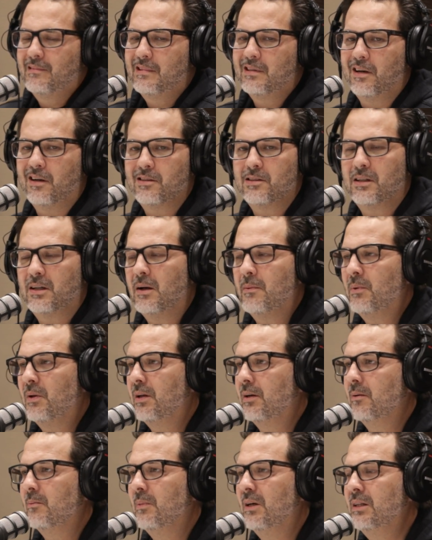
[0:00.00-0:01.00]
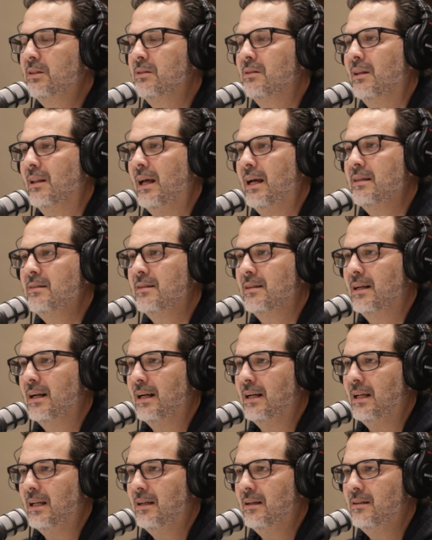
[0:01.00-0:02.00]
charge a couple $100 less than
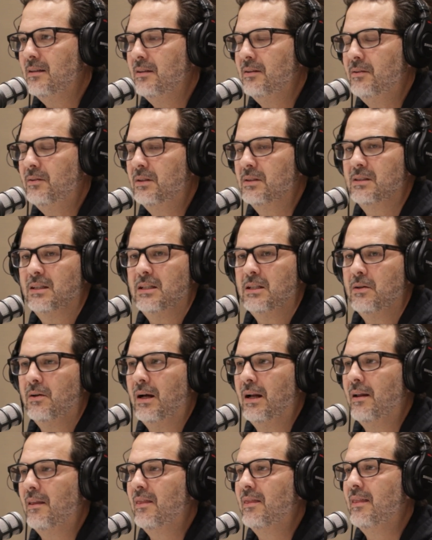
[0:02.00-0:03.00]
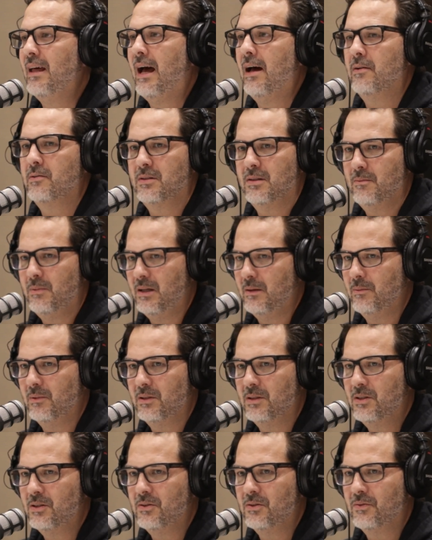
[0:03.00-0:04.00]
I needed to, because then you got 1,000
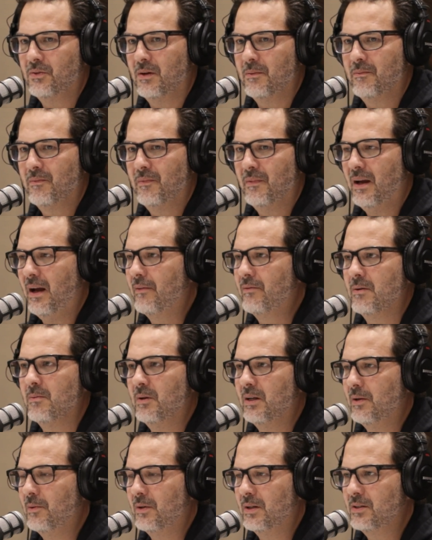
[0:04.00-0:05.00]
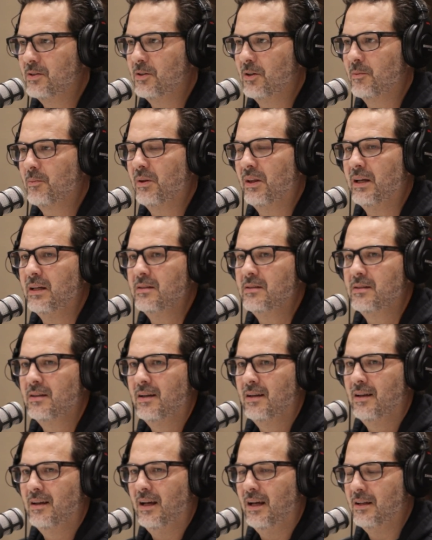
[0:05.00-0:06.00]
people to choose from. Everybody wants your place,
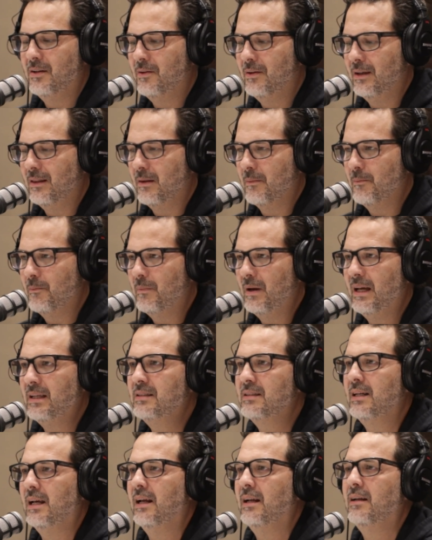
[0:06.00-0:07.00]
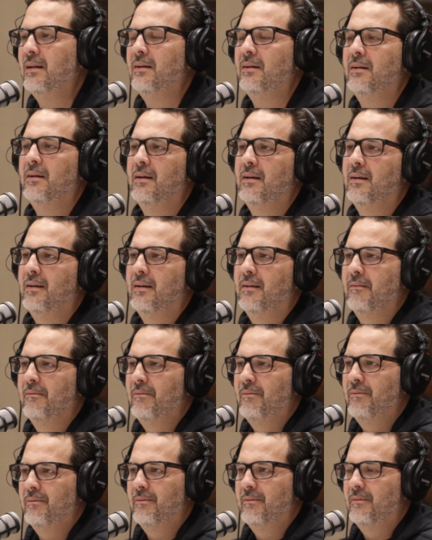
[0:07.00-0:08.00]
and you can get the best tenant,
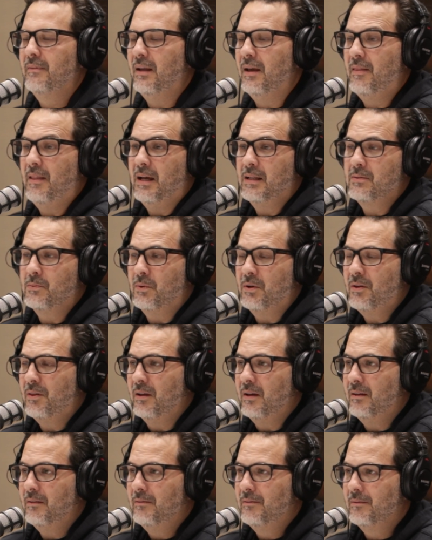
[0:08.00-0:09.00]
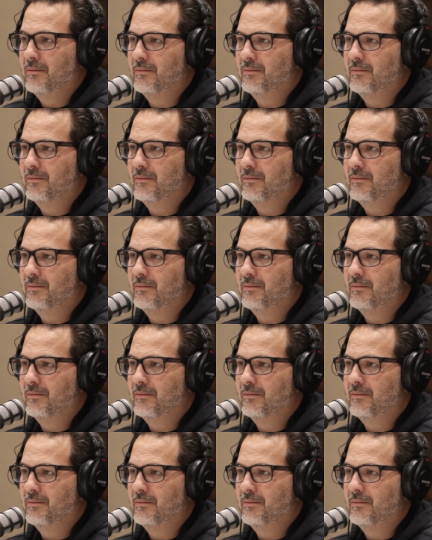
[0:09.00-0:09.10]
and that's worth it.